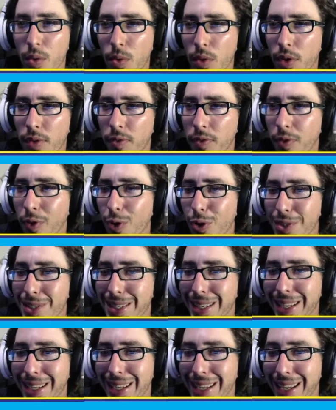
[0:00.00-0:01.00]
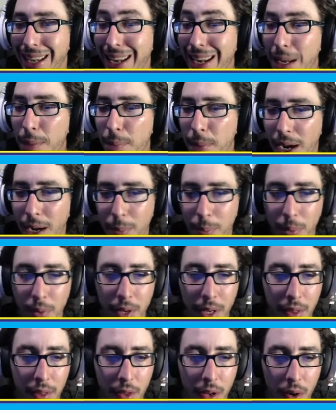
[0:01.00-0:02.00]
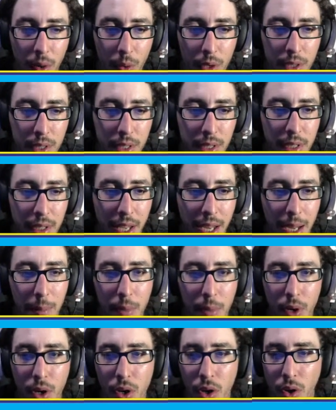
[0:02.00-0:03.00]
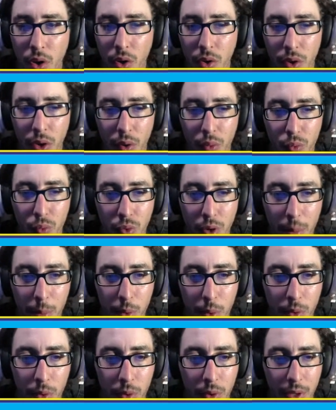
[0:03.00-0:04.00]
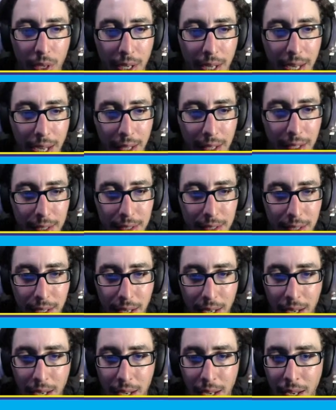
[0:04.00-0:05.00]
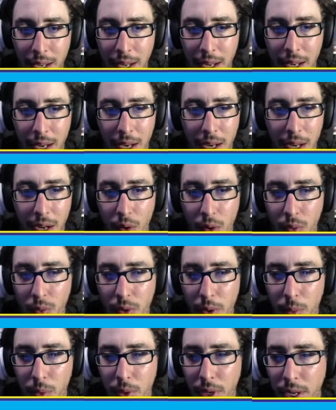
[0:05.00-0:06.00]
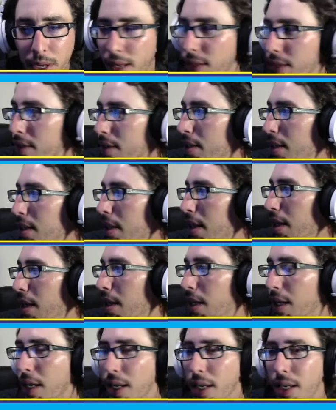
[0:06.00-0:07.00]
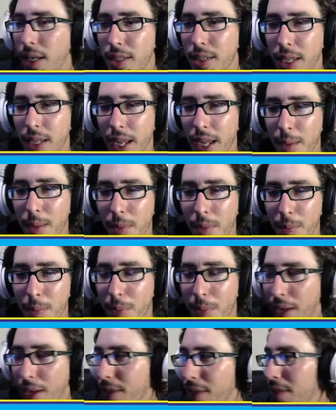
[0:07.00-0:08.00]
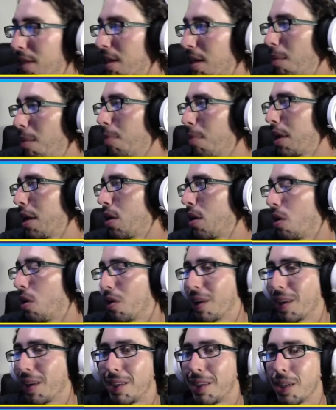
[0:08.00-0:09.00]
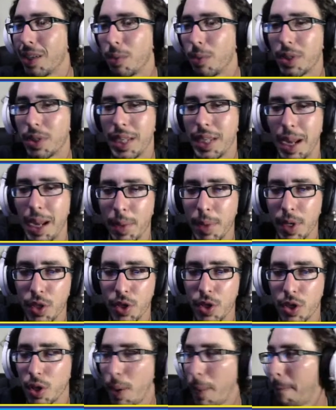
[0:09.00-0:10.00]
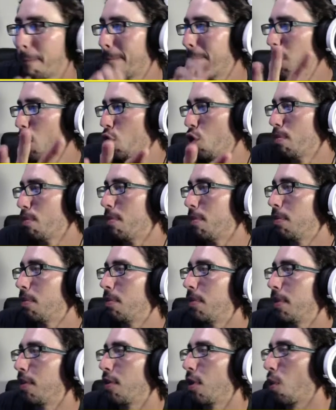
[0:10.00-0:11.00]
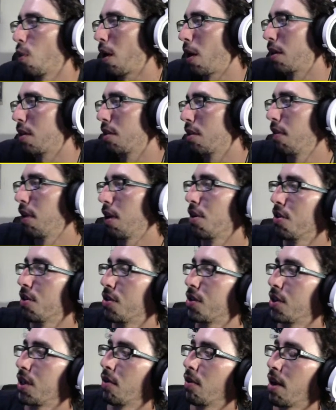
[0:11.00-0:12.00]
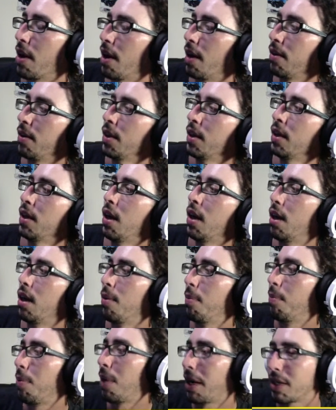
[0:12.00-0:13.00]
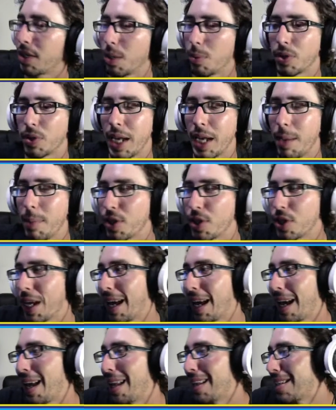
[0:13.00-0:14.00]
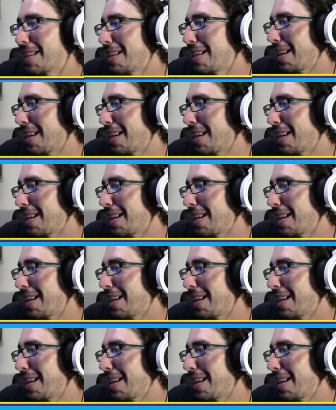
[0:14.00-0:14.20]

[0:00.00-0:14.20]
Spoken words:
first game I played, though, is this game called Rebel Galaxy. Now, Rebel Galaxy is a game by this company called Double Damage. Boom! If you're watching the video, you'd see it right now. By Double Damage, and this is an